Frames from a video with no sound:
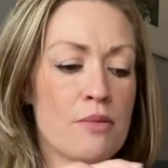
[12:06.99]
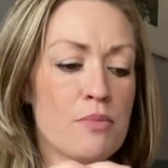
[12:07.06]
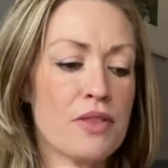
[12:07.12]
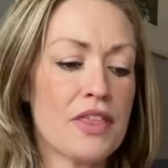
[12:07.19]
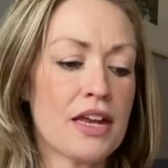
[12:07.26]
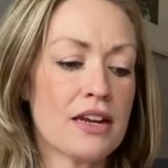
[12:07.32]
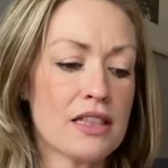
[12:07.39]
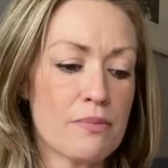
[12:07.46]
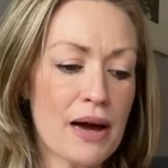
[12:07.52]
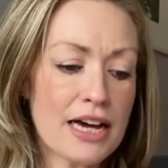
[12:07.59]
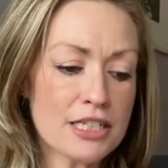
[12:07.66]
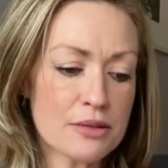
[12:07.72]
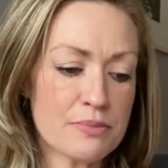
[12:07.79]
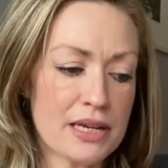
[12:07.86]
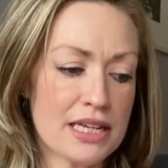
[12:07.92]
but then on the
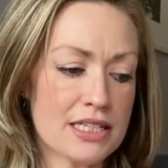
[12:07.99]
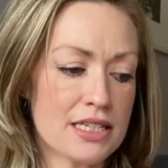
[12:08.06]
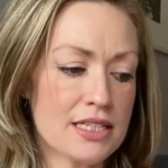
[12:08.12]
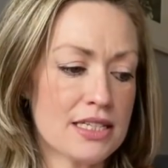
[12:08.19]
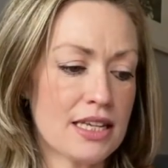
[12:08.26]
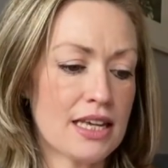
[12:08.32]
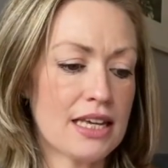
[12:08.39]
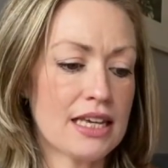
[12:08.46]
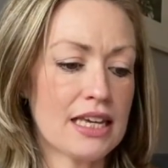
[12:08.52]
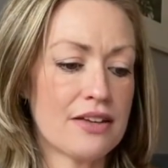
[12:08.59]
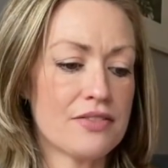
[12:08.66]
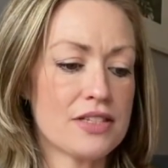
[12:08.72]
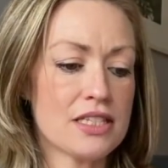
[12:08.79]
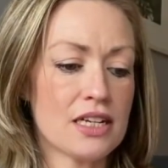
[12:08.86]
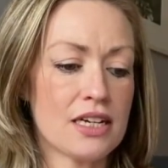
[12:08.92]
pattern pieces it
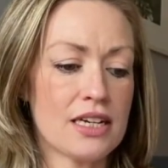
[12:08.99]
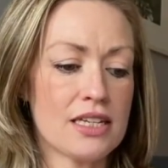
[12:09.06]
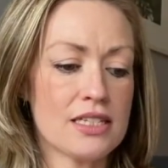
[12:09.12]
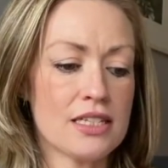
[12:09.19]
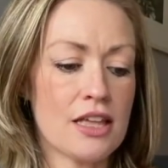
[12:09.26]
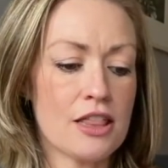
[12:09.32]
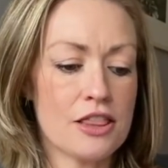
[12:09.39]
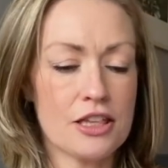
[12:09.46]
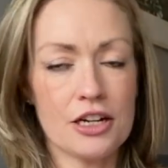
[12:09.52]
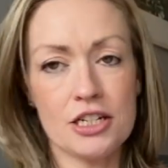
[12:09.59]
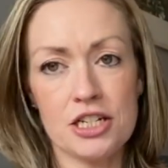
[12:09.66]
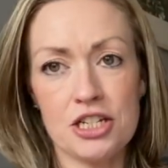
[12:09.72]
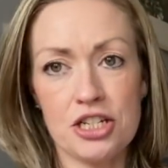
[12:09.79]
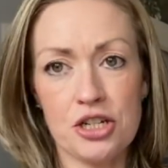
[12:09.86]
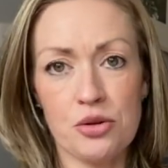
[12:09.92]
gives size
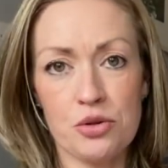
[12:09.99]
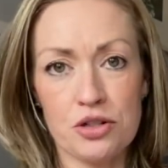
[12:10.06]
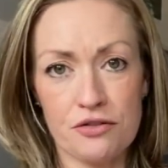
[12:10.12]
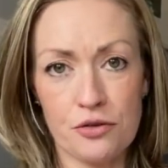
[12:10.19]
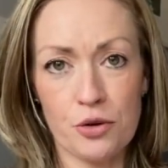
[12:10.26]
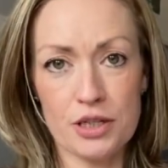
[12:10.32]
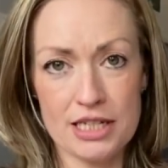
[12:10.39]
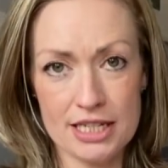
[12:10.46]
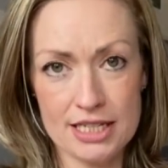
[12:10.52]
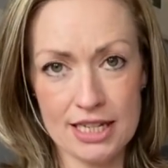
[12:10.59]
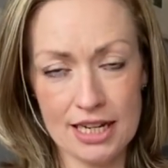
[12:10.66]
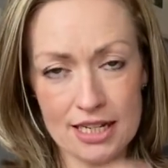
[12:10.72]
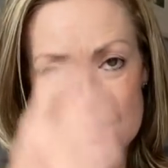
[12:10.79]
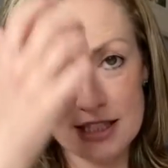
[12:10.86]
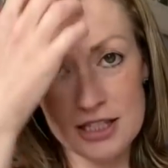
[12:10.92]
32 to
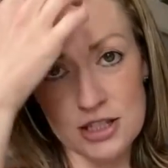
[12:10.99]
46.